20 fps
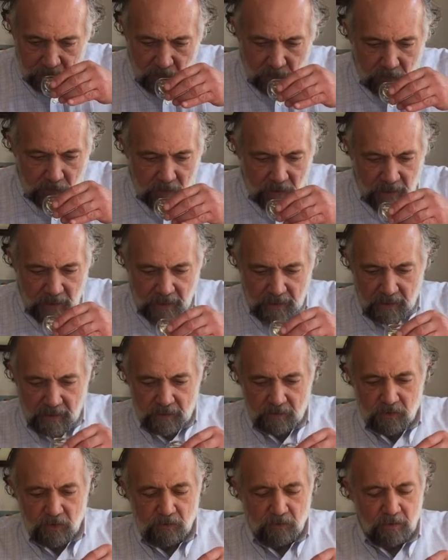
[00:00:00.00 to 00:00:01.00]
bouquet
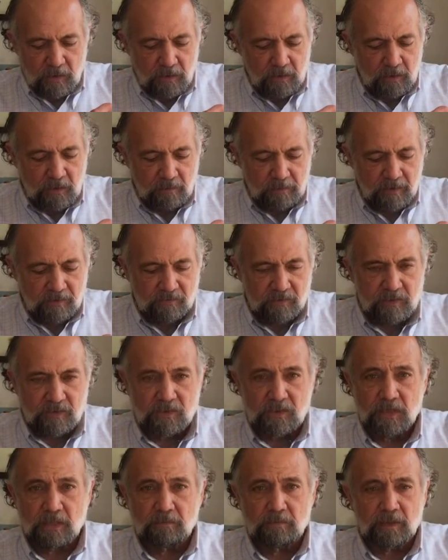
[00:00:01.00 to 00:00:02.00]
to it, a little bit of a
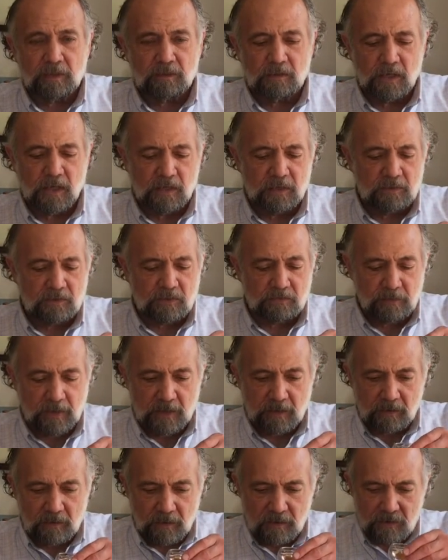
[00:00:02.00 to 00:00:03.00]
cinnamon kind of
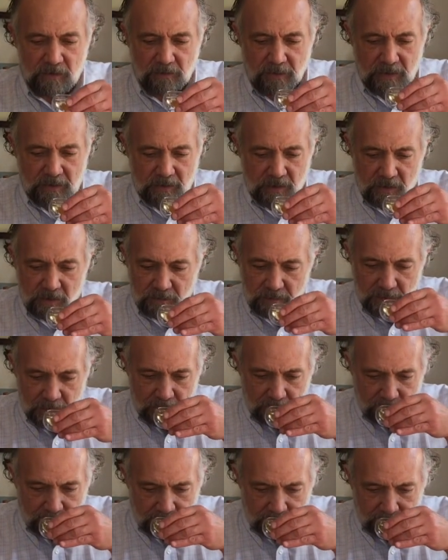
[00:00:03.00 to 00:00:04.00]
smell, a spicy
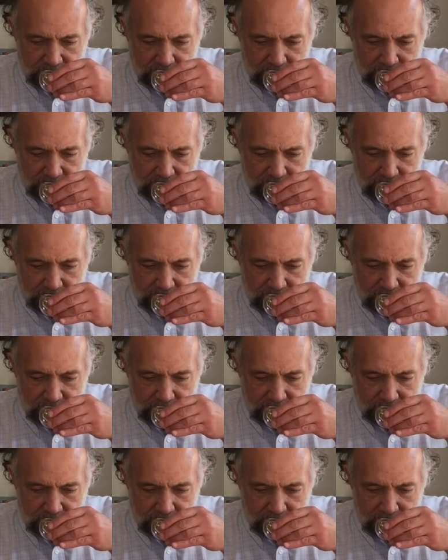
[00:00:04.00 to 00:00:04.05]
smell.